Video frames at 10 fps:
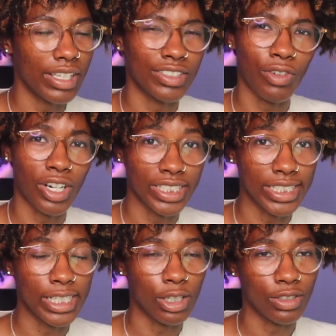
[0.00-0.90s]
as far as
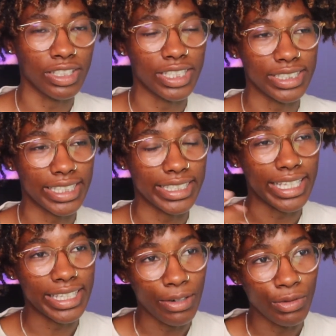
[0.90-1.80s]
his health and things like
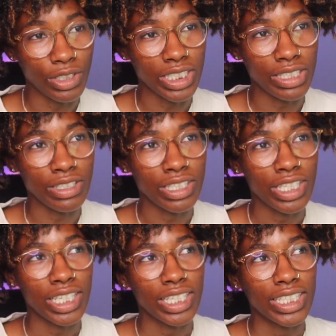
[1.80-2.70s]
that really
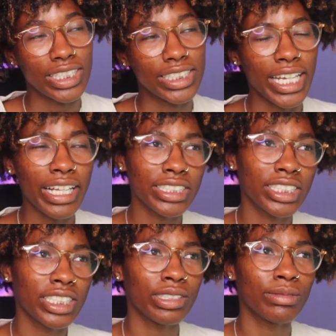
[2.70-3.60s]

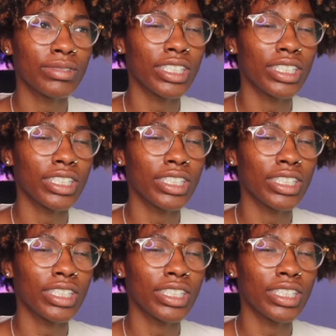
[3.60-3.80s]
challenged him